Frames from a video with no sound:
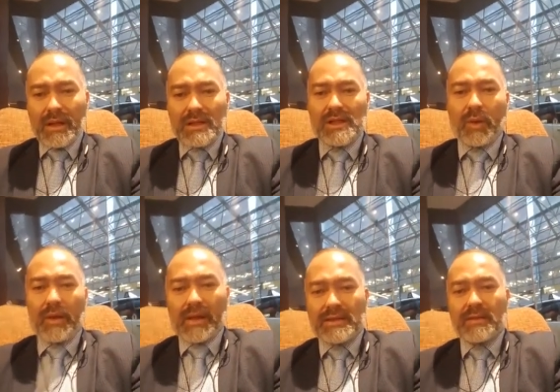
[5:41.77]
So we
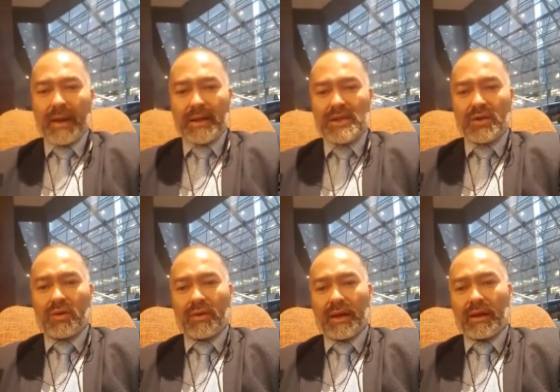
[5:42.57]
need to make
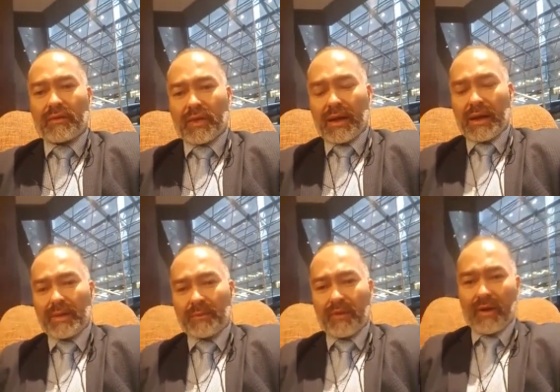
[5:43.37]
sure that if they
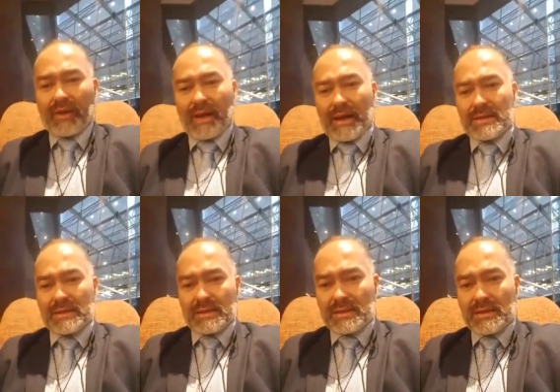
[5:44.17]
can't provide the
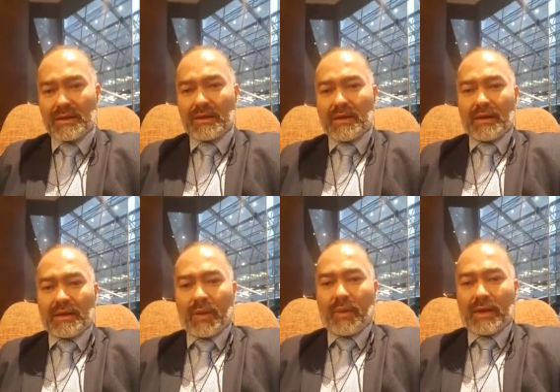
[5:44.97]
answers,
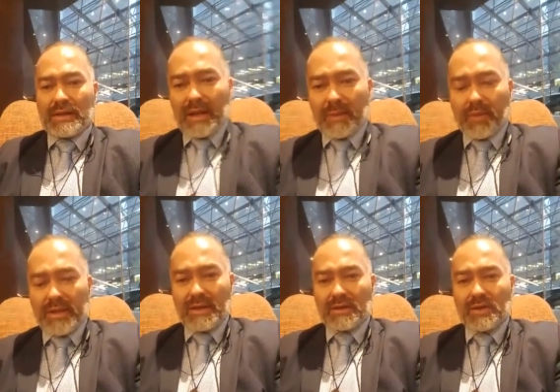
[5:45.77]
then we need to keep
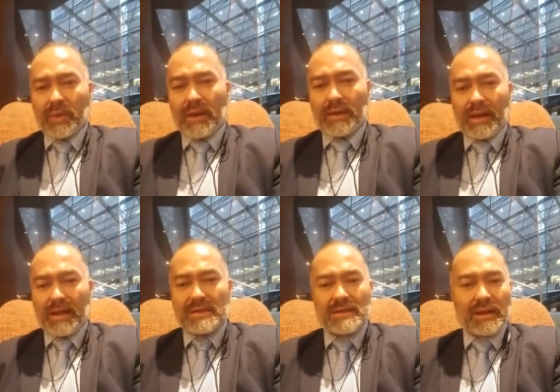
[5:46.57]
pressing until we get the
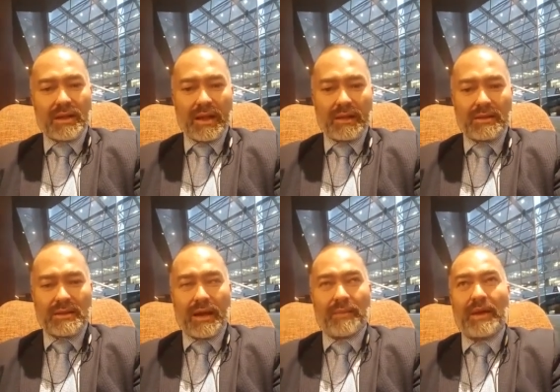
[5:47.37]
answers and get
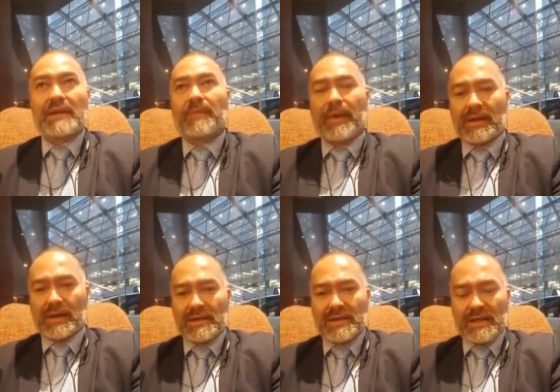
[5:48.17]
independent
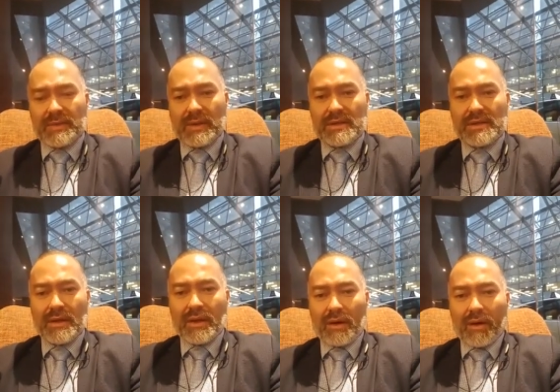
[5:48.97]
assessments
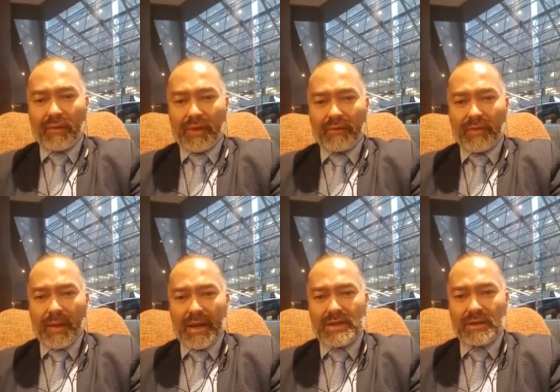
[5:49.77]
of the
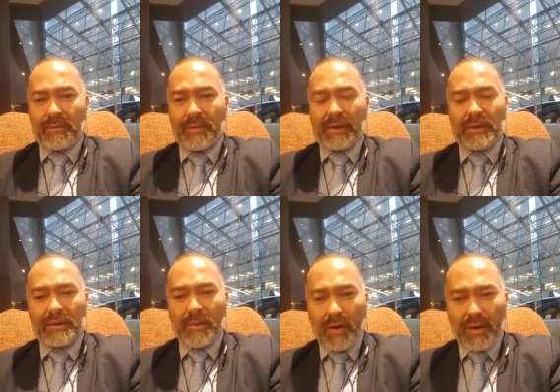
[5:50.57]
information. But the
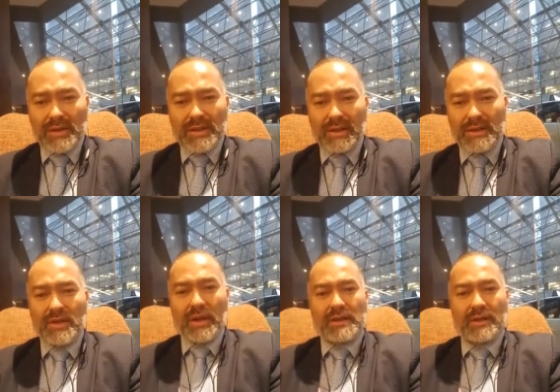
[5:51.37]
democracy
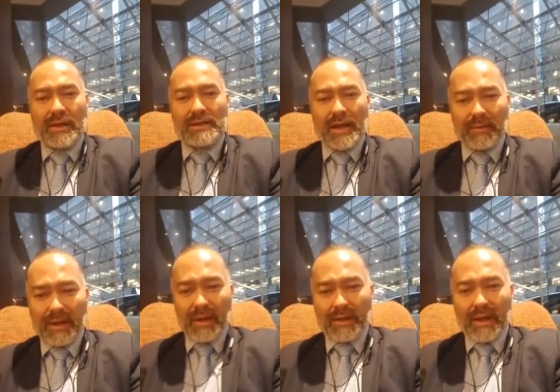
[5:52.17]
destruction that's happening
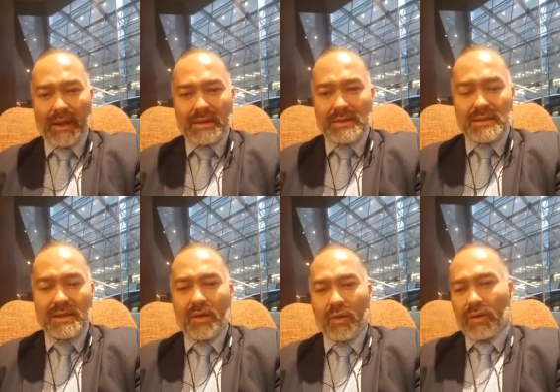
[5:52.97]
at the hands
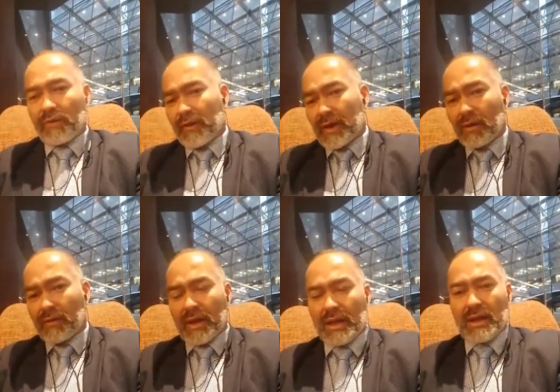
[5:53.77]
or the feet of
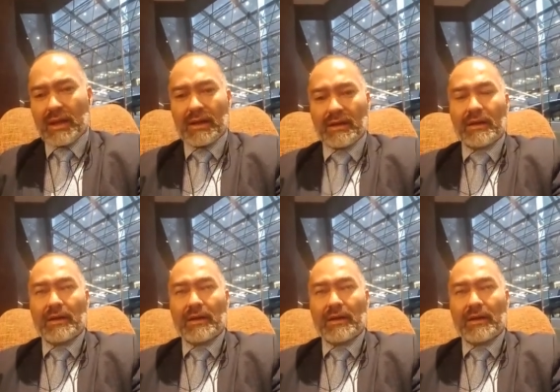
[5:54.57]
the